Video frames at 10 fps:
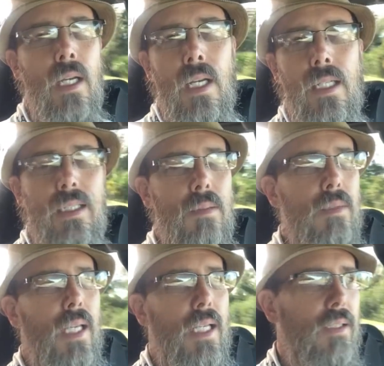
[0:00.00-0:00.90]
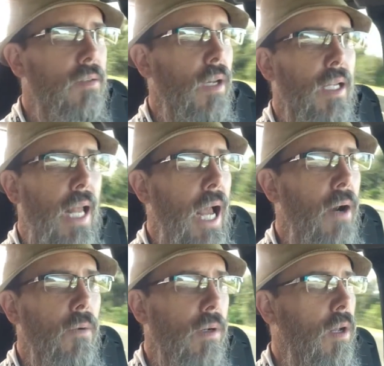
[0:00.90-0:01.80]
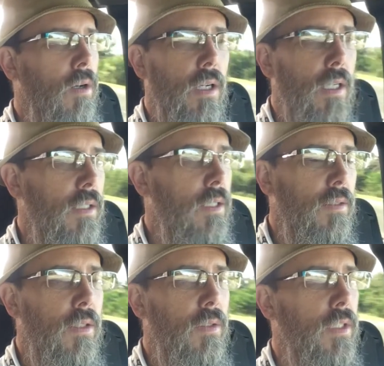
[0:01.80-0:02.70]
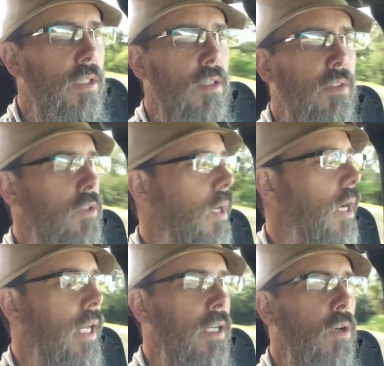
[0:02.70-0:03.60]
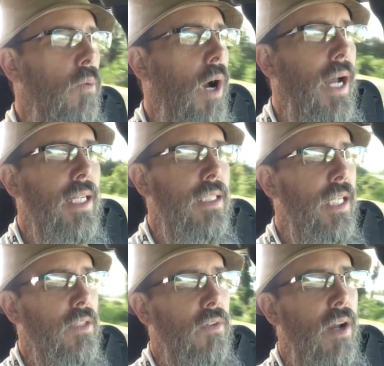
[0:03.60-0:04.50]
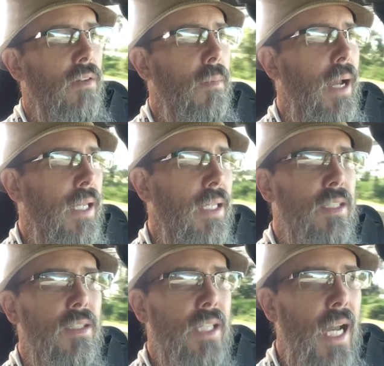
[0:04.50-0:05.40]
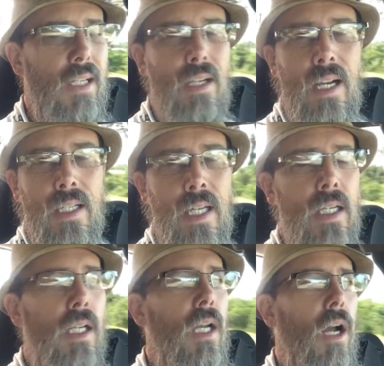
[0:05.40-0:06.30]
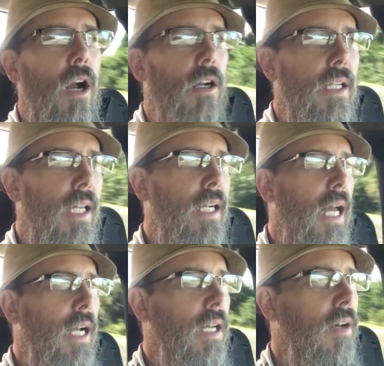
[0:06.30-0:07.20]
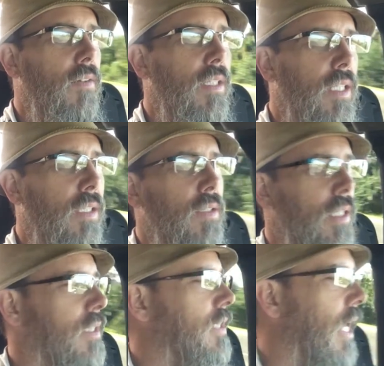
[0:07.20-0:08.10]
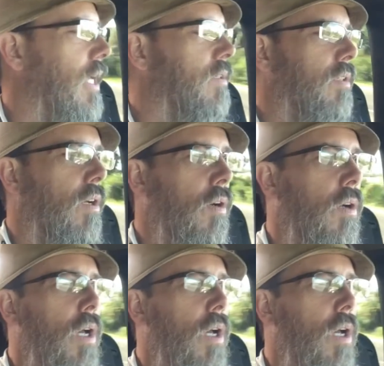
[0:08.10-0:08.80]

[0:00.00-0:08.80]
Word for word: it seems like it's an hour longer to do the service route. I don't know why. It just takes forever back in there. It's a tighter area, hard to get in and out of, and this and that. So